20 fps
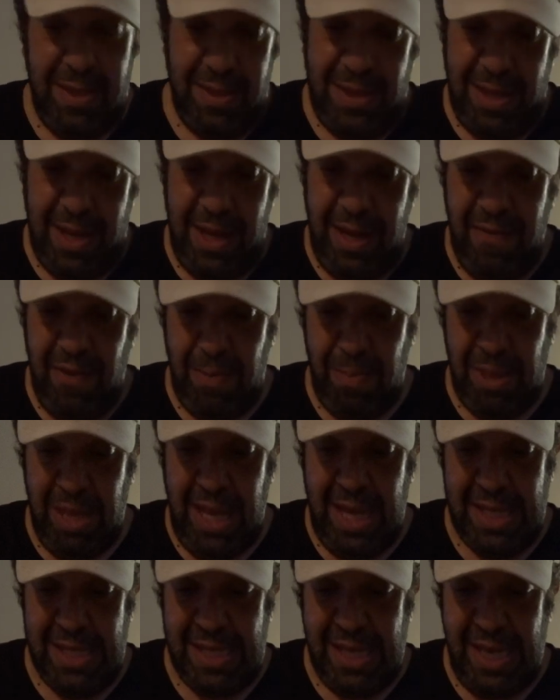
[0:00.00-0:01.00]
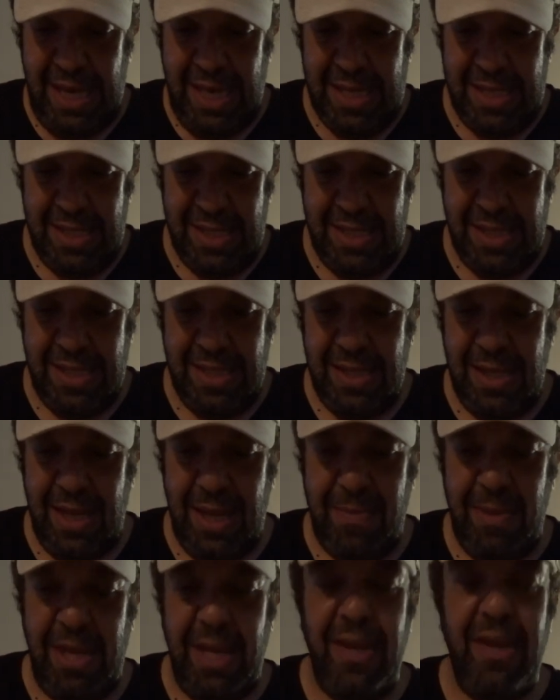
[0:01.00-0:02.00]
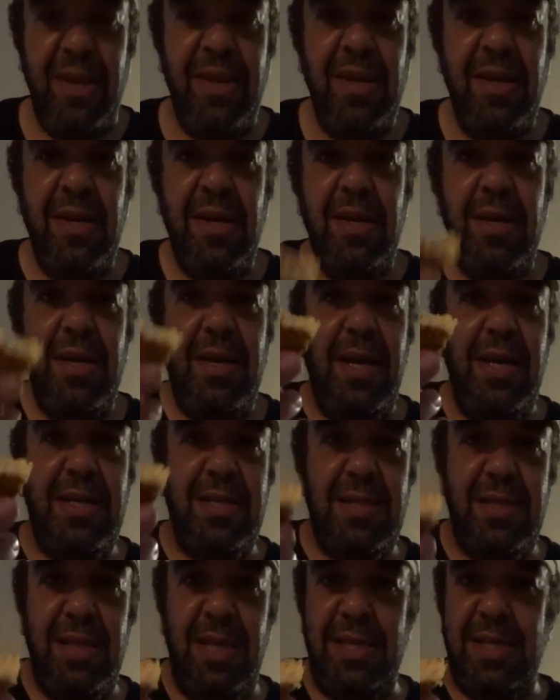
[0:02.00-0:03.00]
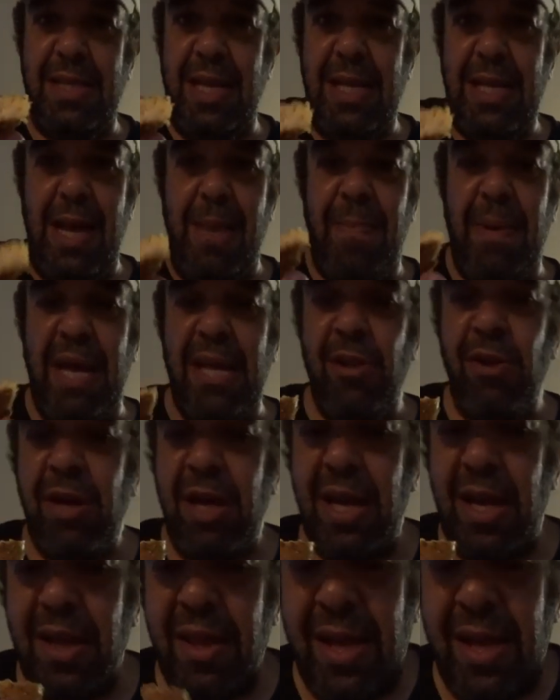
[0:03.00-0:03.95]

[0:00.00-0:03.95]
kind of a bland taste. I mean, it's it's not that bad looking on